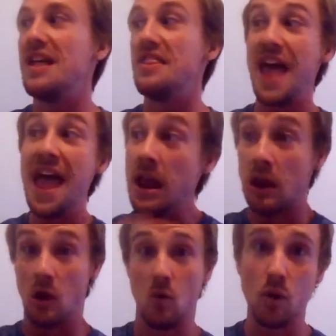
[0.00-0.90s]

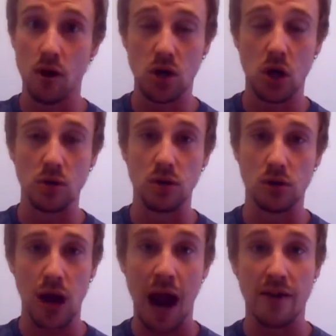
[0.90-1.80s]
Then we're told
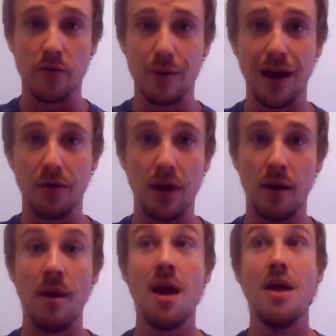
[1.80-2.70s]
kind of about
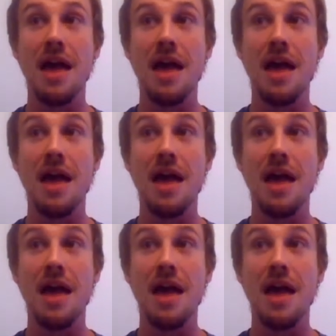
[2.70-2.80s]
them.